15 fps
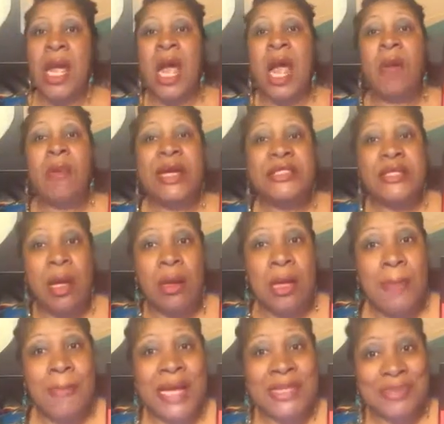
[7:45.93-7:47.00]
All right, y'all.
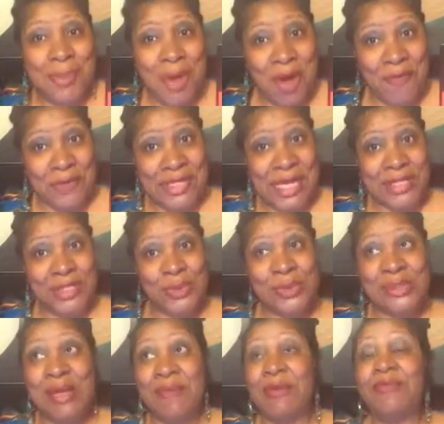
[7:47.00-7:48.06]
Come back tomorrow for day
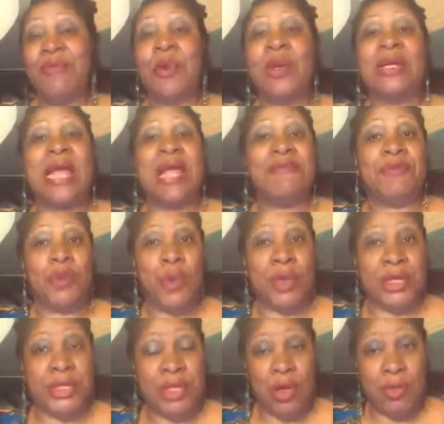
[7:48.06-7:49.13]
274 in Life
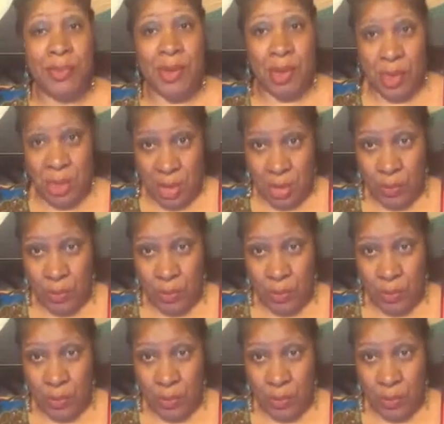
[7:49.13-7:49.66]
According to YoBo.